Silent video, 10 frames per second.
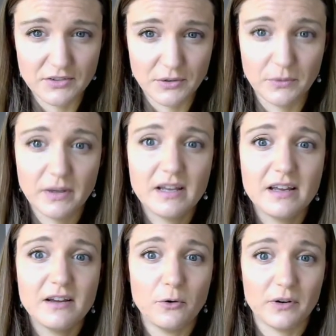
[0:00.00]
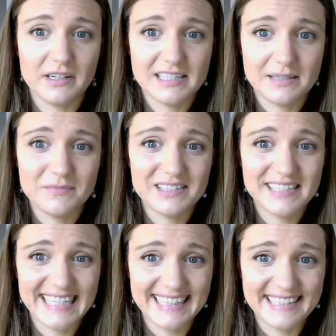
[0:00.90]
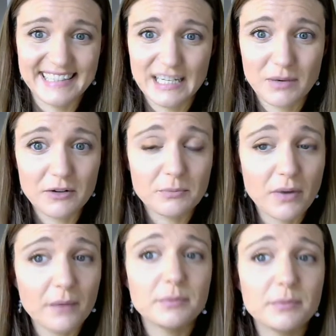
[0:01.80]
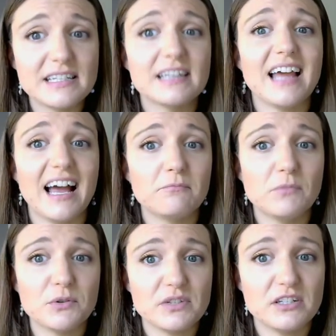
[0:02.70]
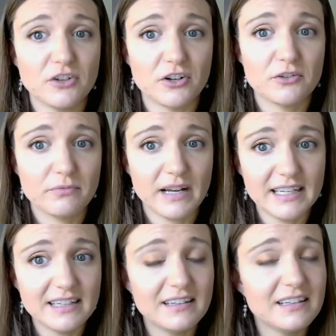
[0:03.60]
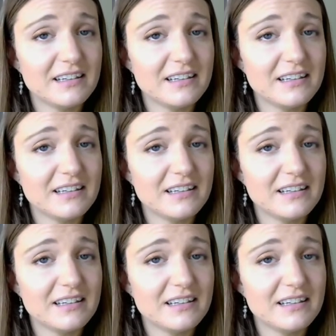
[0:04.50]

So organisms like this ladybug would probably tend to have mostly dark red